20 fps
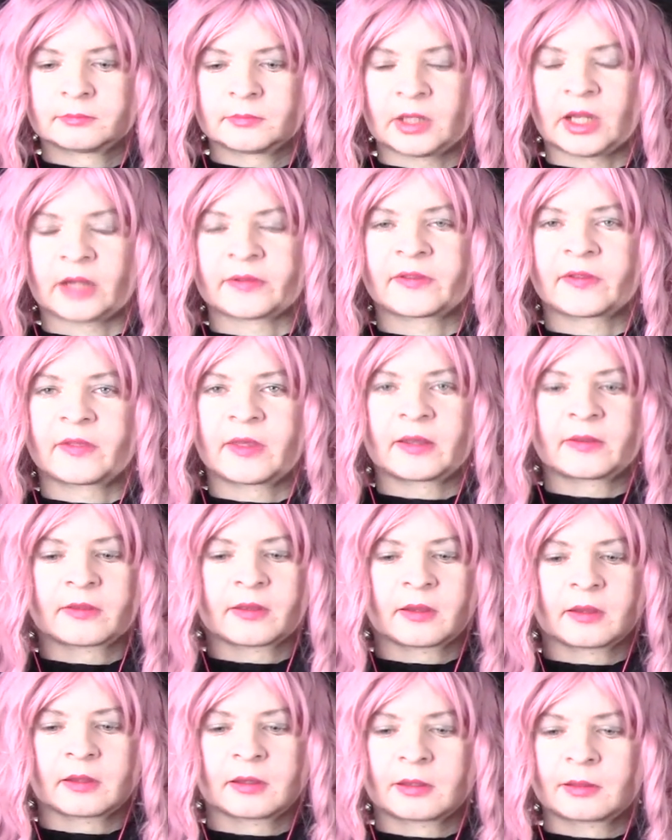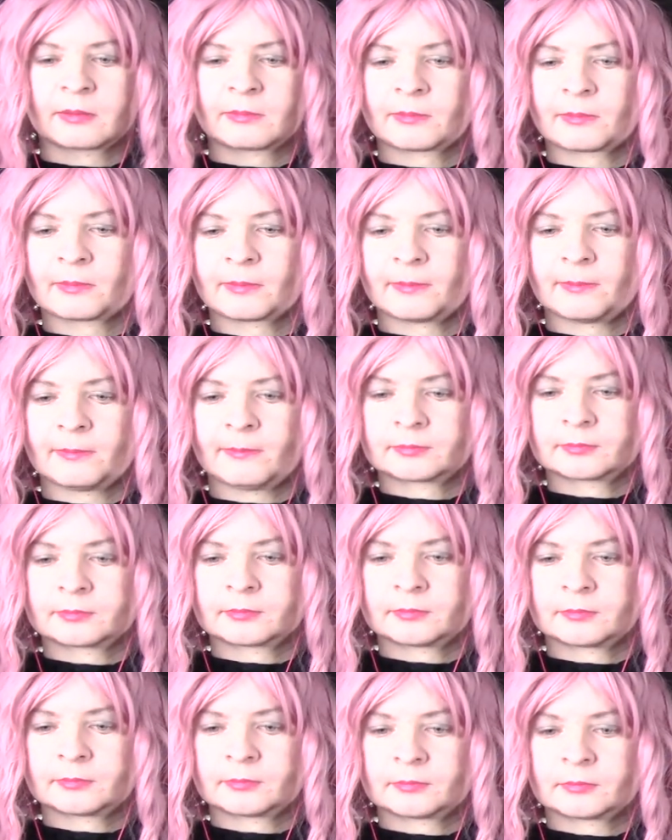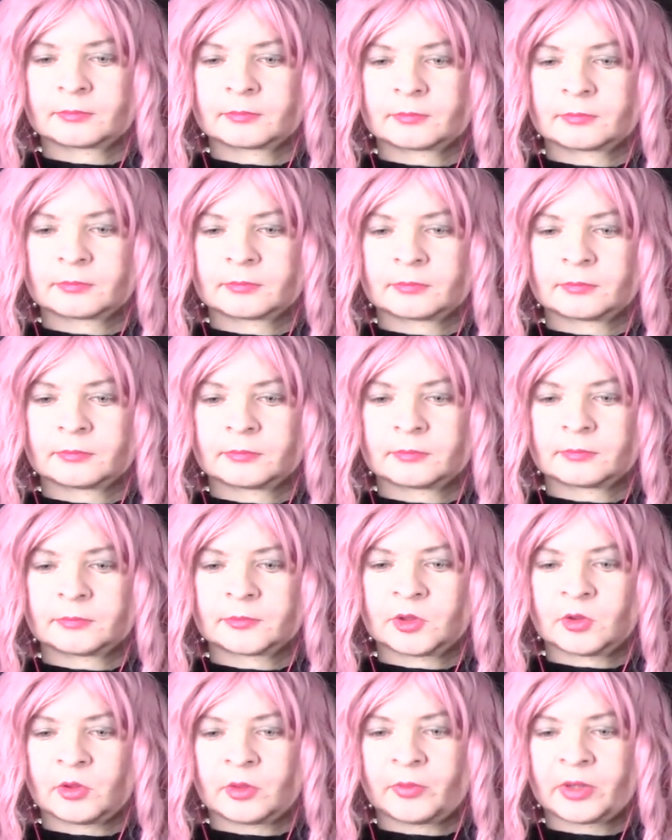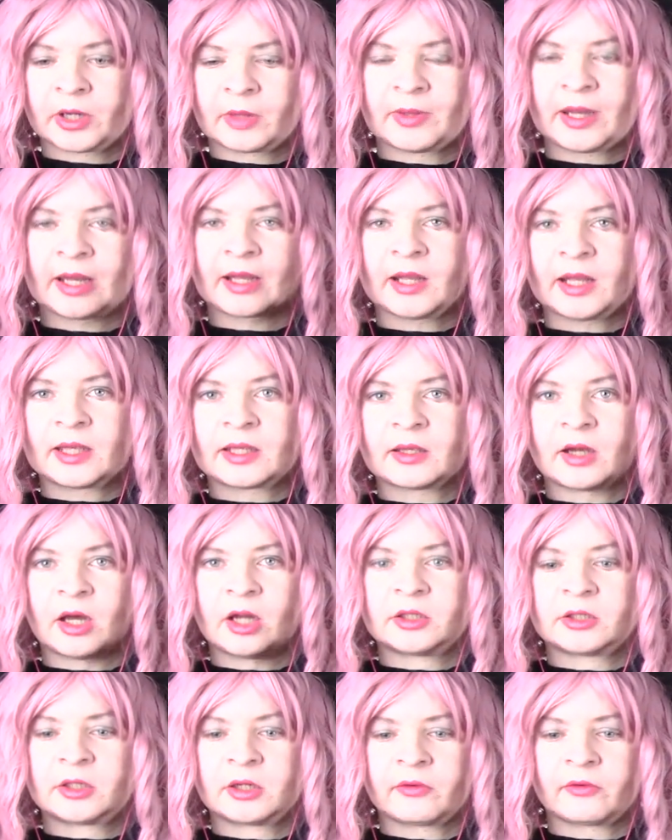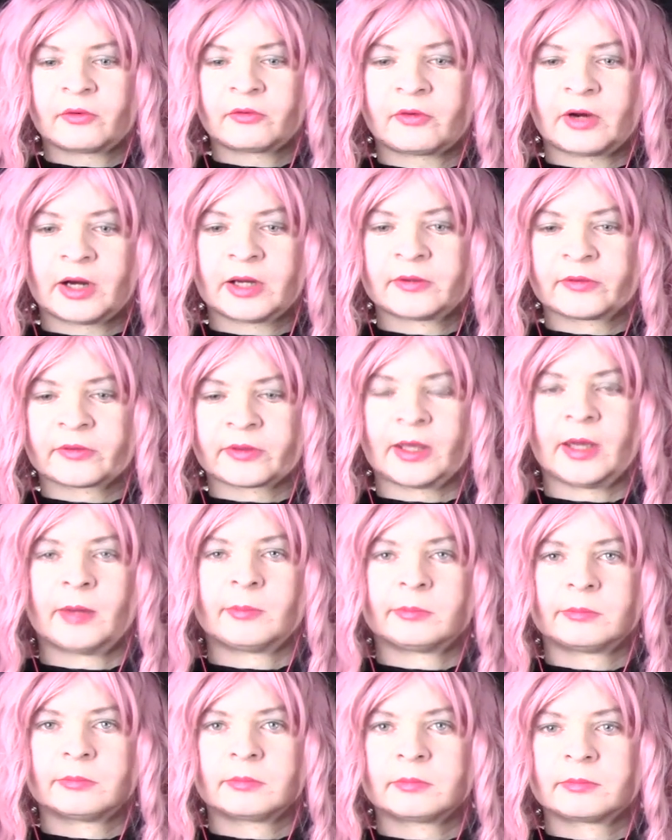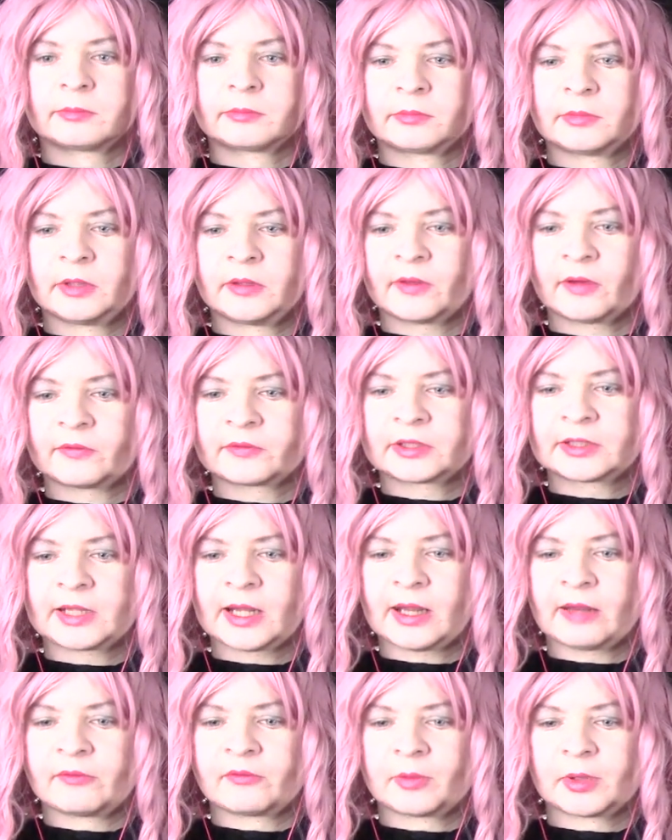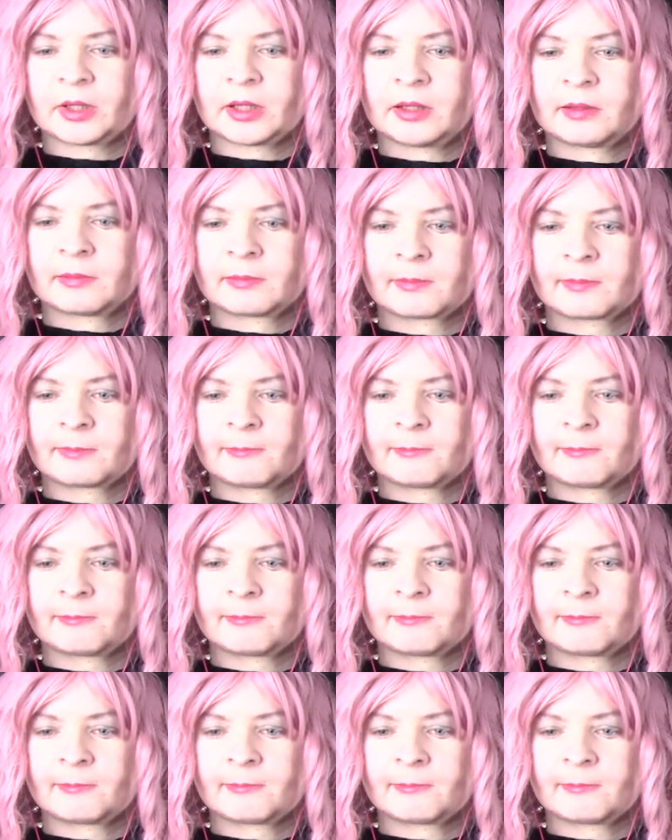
Lots of things, I think. Do you want to bring back like a hundred of friends? Yep. He's off to tell everybody.